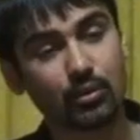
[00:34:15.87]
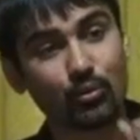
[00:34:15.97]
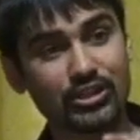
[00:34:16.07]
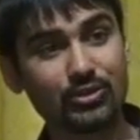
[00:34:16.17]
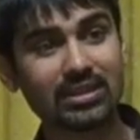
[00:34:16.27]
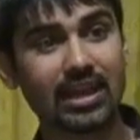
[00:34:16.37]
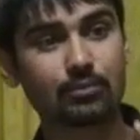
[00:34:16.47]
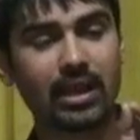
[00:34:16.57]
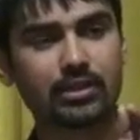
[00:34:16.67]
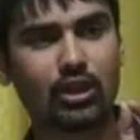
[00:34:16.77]
and we're doing
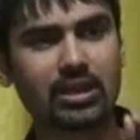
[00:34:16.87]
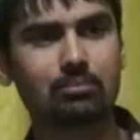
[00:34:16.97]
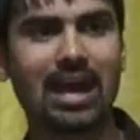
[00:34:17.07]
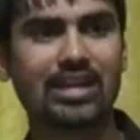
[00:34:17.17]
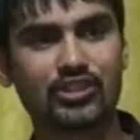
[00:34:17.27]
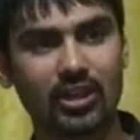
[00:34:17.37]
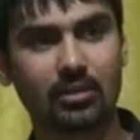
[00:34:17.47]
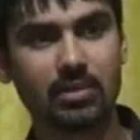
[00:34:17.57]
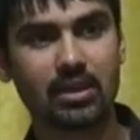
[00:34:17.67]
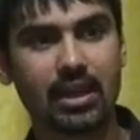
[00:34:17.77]
that by trying to match
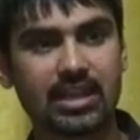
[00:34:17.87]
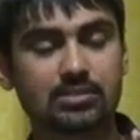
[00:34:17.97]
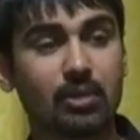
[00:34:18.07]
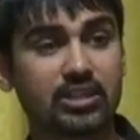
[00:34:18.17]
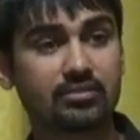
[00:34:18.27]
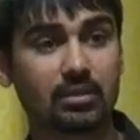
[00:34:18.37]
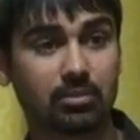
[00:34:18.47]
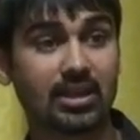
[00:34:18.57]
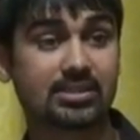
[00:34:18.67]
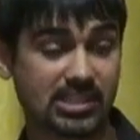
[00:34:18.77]
up as much of the
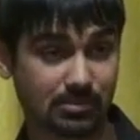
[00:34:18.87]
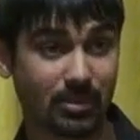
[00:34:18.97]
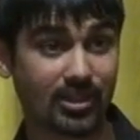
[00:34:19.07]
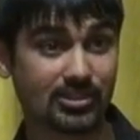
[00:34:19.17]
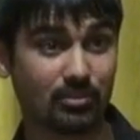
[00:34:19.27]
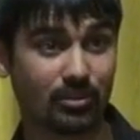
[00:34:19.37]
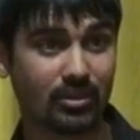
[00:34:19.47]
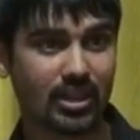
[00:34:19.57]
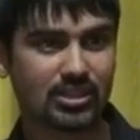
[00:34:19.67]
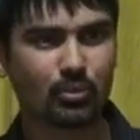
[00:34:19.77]
appliances as possible.
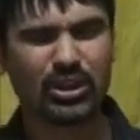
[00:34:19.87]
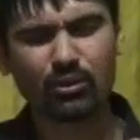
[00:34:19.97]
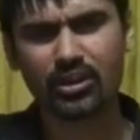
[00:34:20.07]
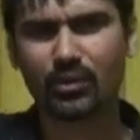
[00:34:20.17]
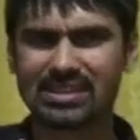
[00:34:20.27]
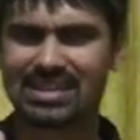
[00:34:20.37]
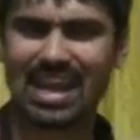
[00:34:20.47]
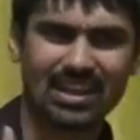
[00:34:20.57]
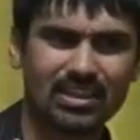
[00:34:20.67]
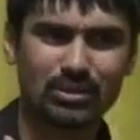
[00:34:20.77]
So we don't know
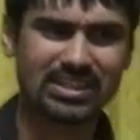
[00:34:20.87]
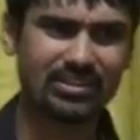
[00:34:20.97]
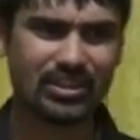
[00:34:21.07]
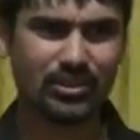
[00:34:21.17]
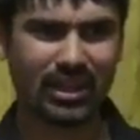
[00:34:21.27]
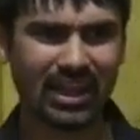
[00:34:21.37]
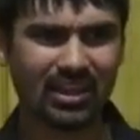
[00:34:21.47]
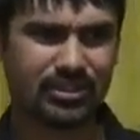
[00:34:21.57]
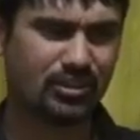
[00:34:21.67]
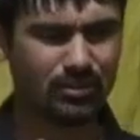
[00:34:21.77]
exactly what T V you
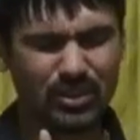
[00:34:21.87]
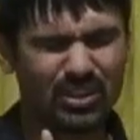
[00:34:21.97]
have, you don't, we